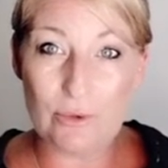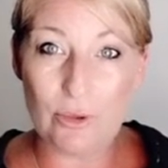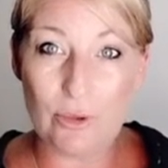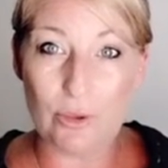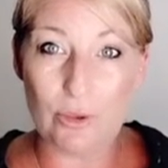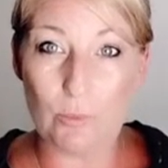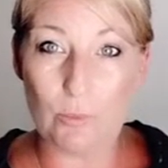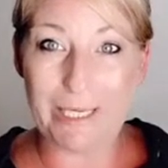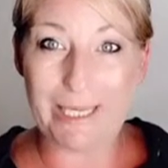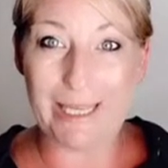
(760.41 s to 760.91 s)

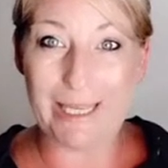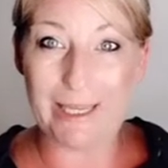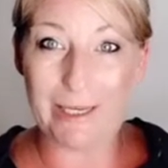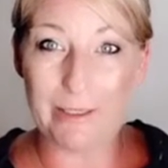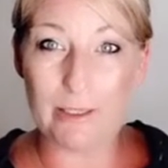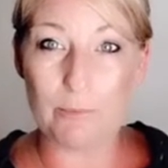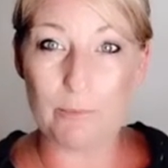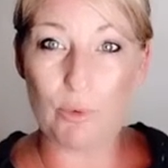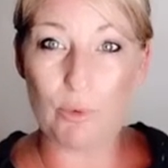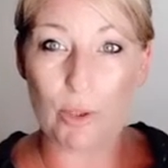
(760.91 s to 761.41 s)
we end
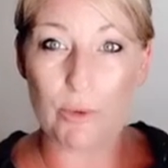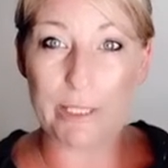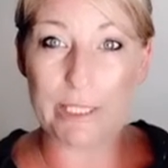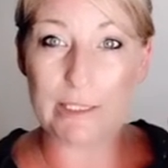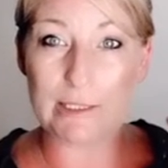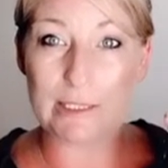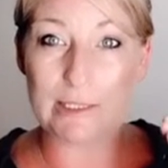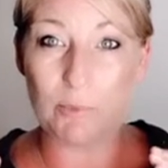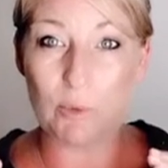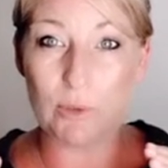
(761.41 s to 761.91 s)
up growing
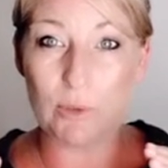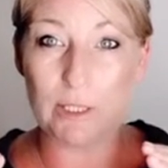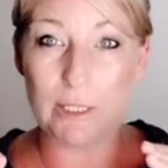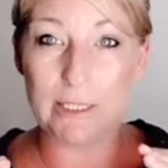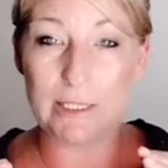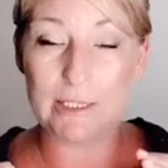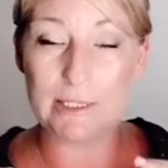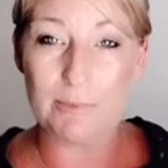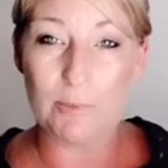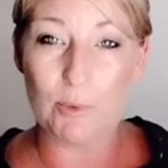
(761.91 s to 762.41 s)
smaller
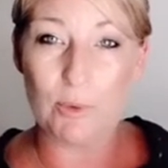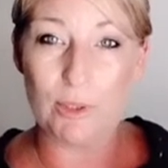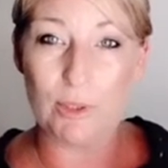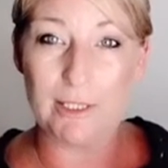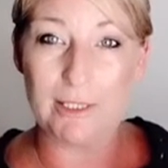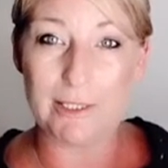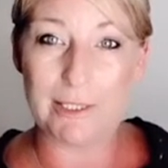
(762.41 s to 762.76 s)
and smaller